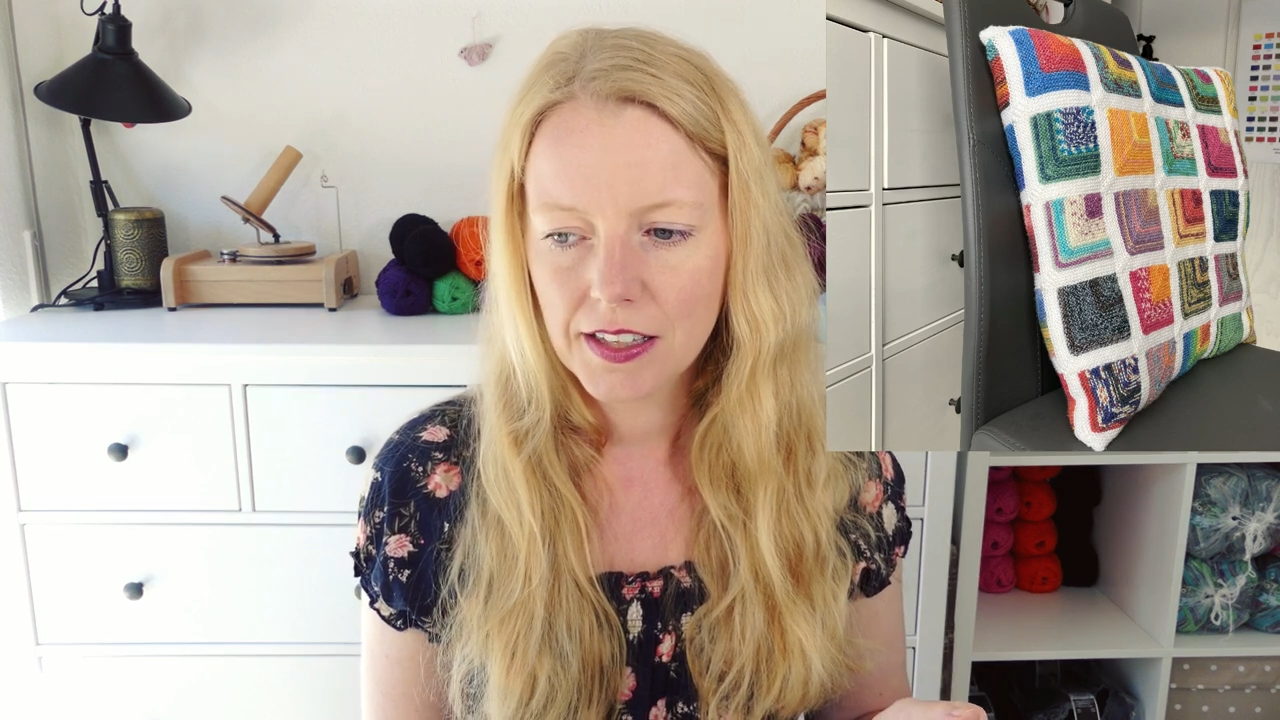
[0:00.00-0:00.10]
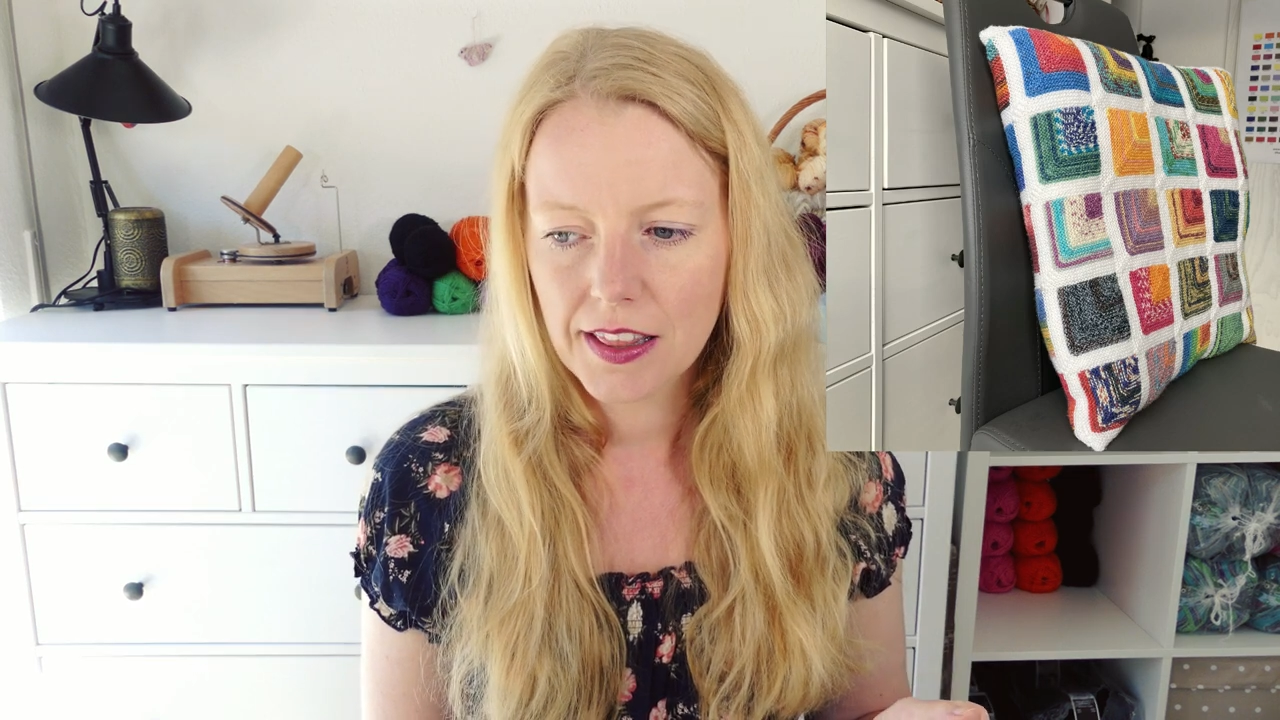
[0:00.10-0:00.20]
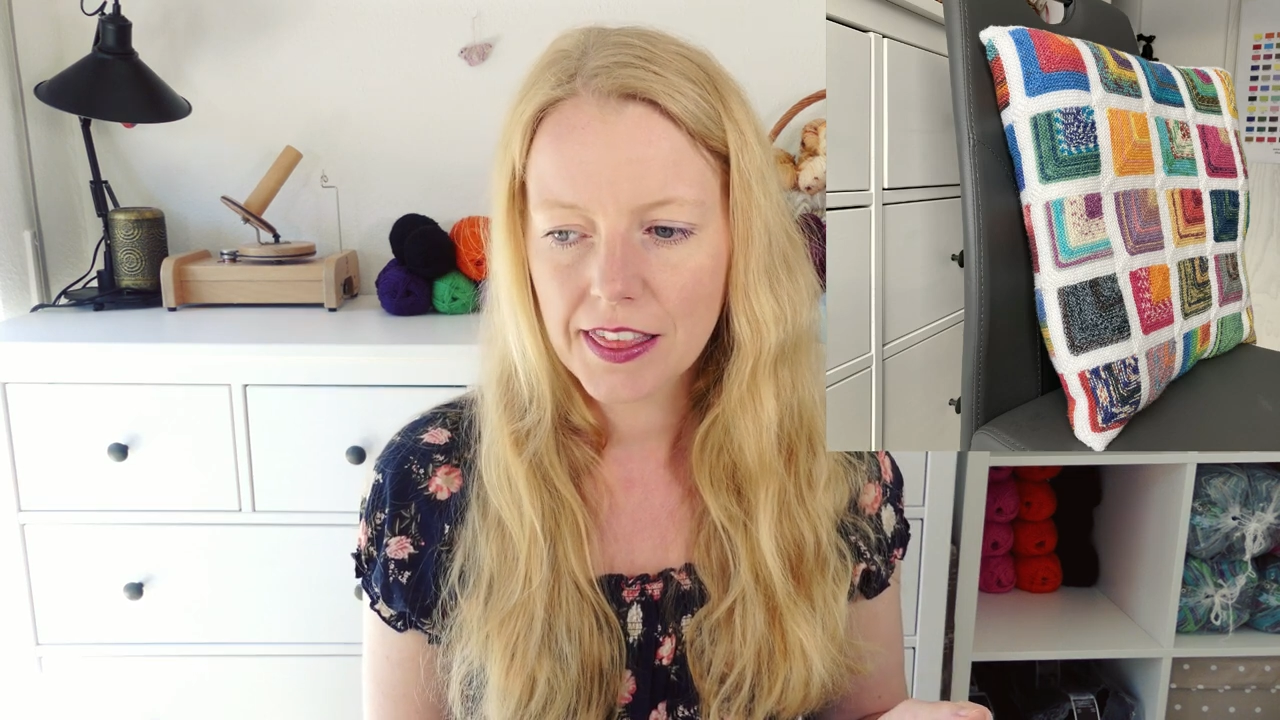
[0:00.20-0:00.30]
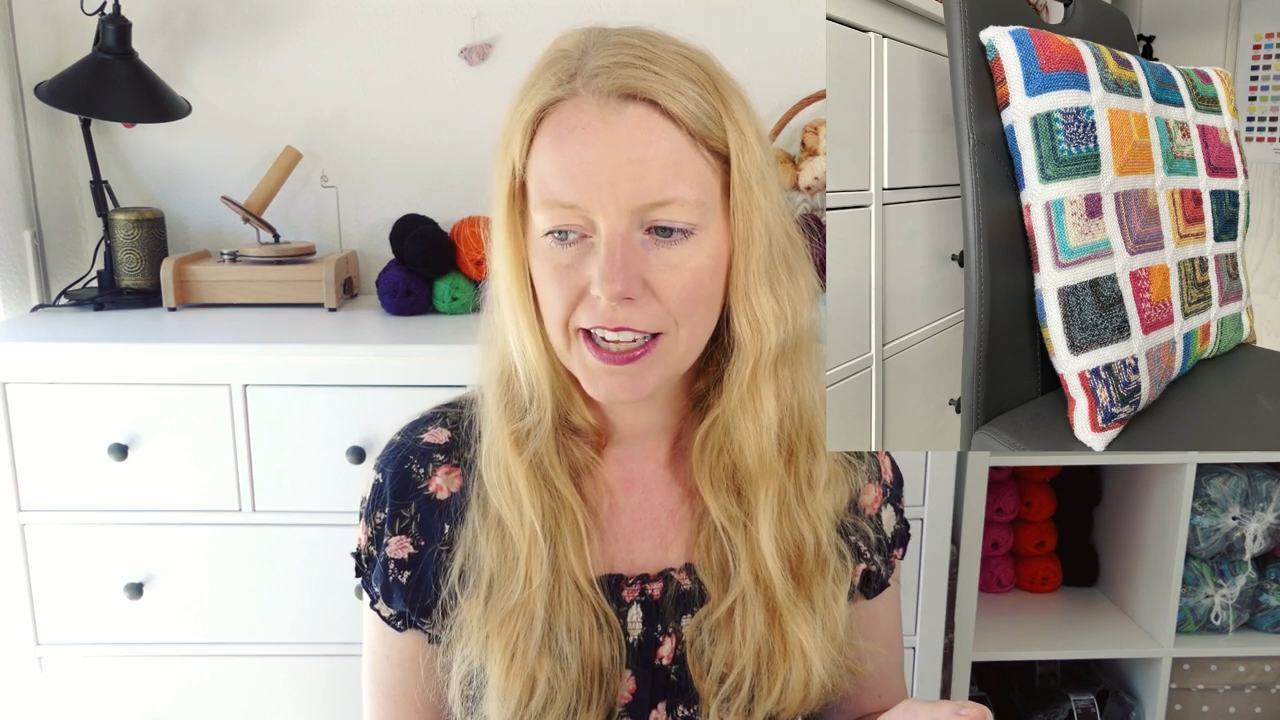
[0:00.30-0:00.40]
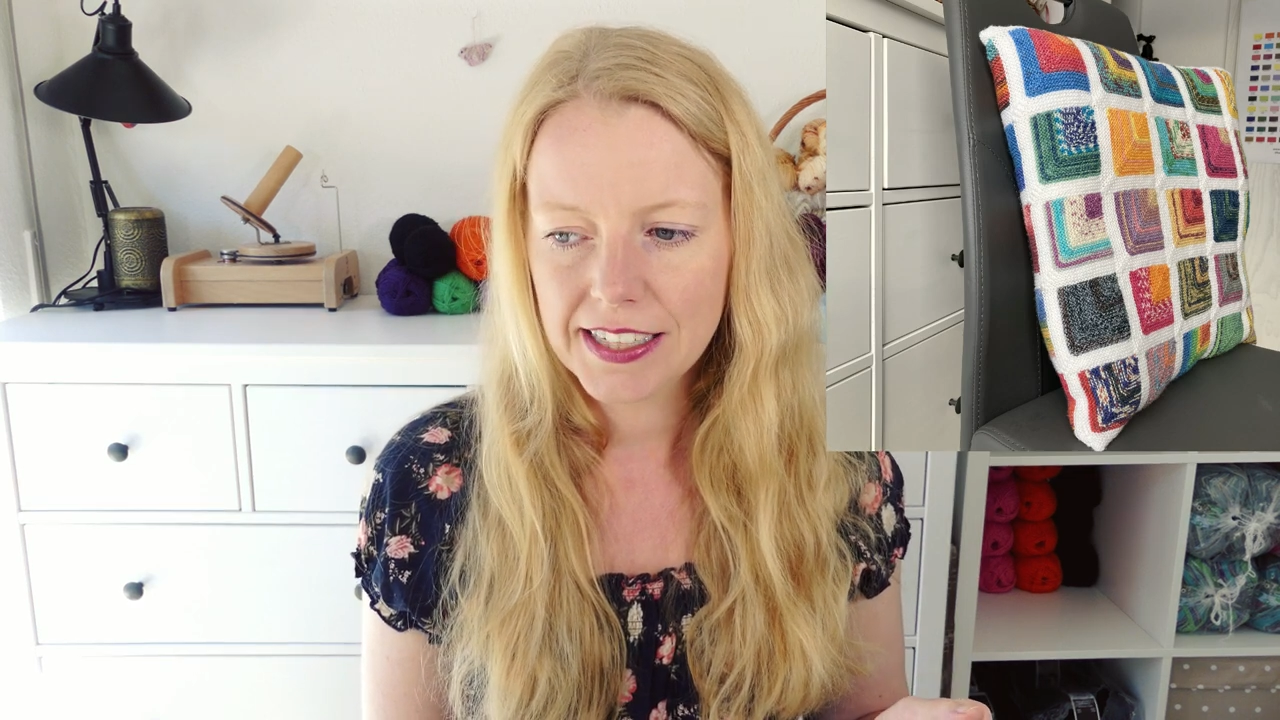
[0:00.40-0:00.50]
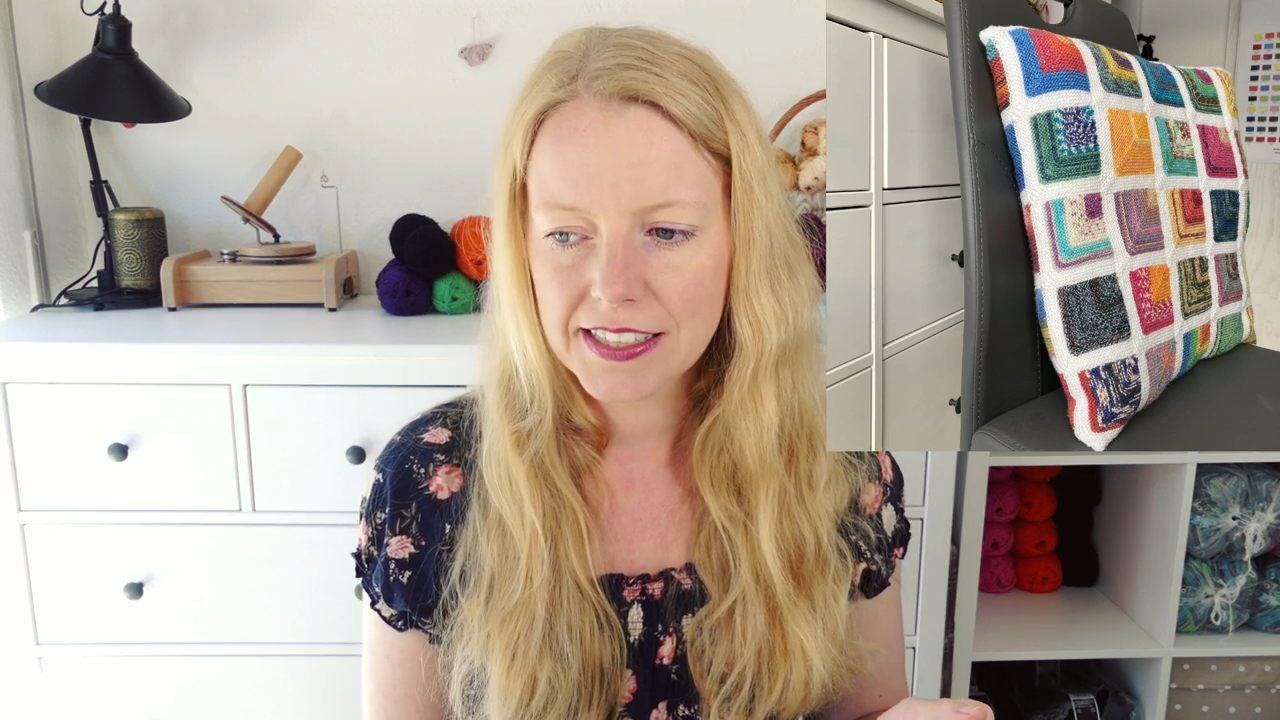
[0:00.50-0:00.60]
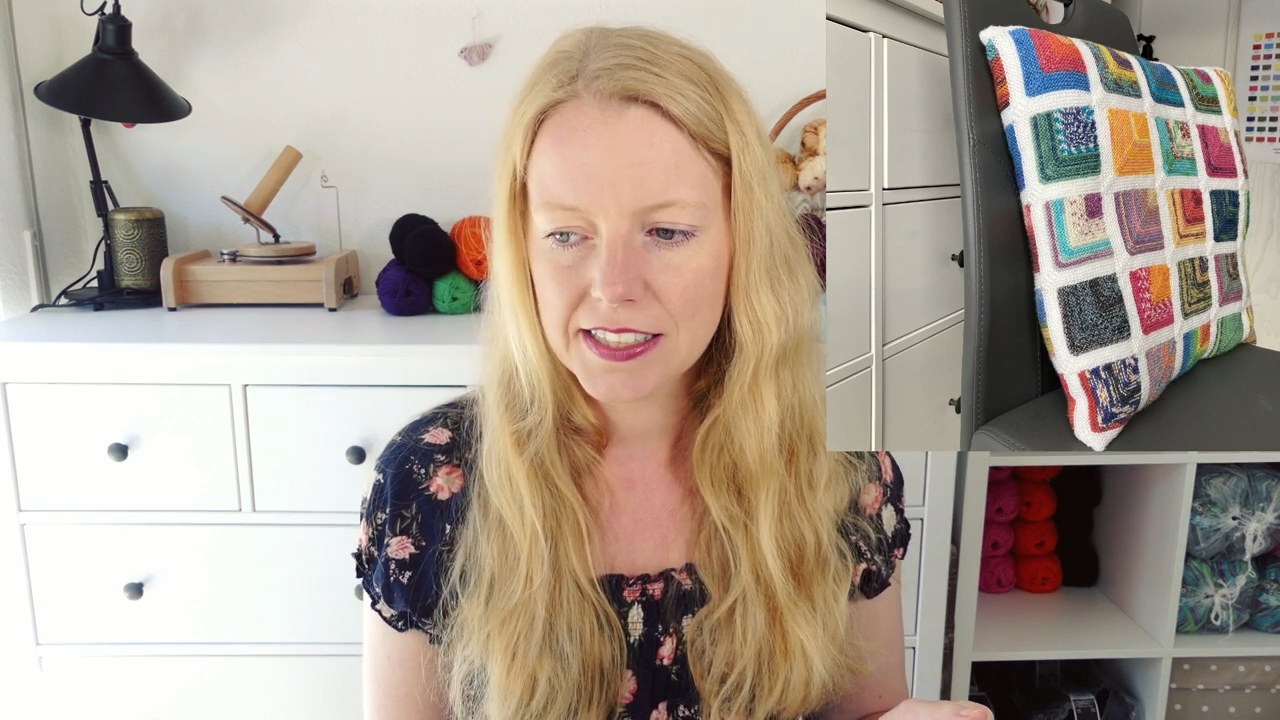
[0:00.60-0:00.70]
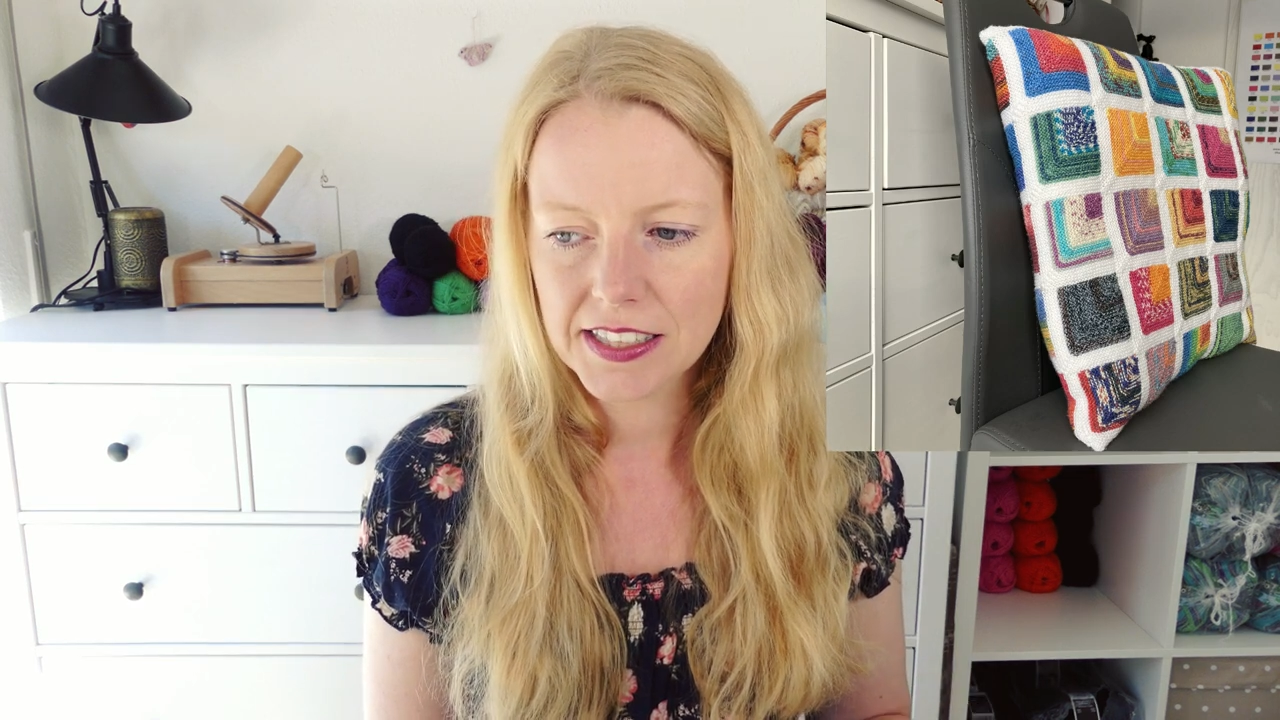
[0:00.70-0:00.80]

that